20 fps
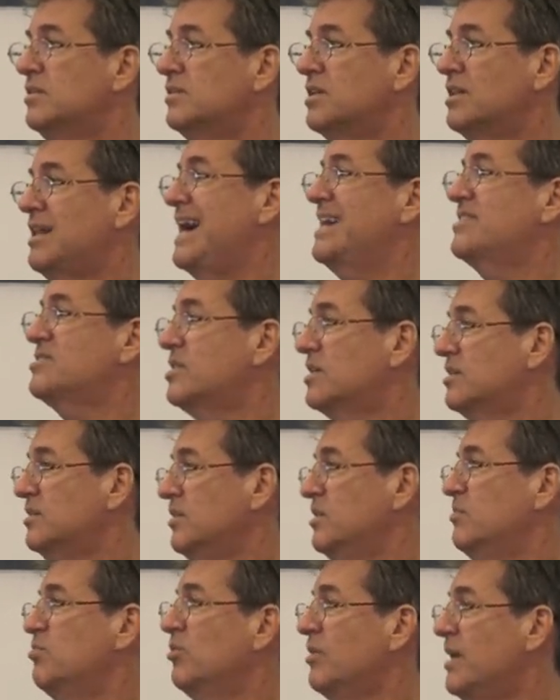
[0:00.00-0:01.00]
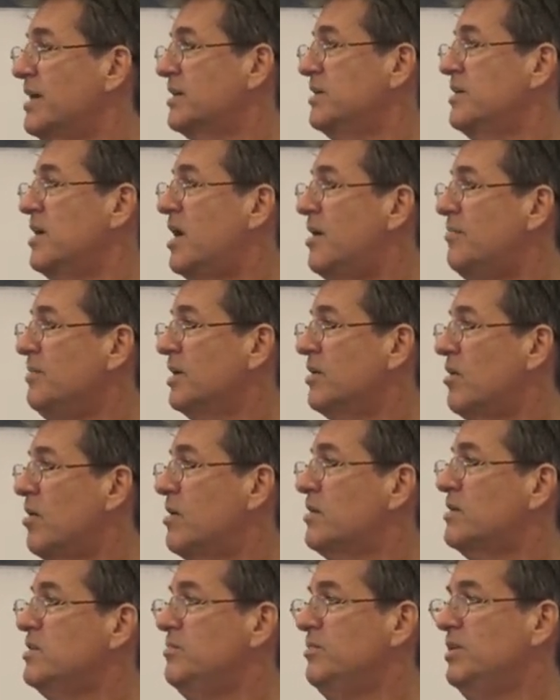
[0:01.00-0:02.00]
classic liberal economic
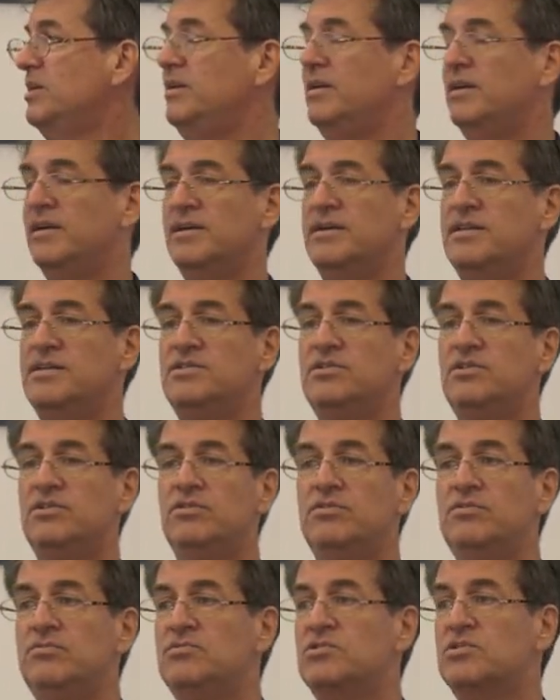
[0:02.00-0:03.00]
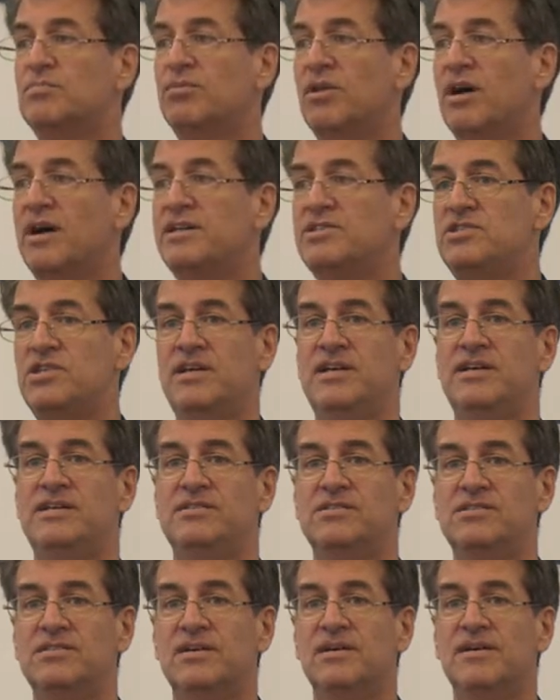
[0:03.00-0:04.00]
argument to supply
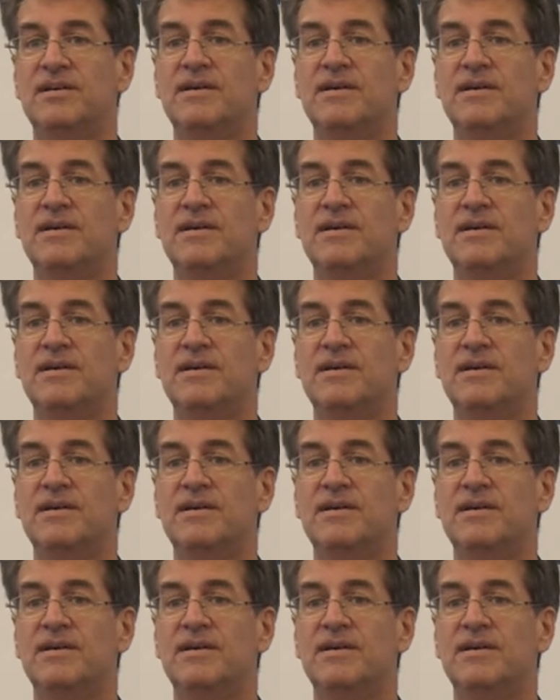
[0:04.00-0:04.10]
chains.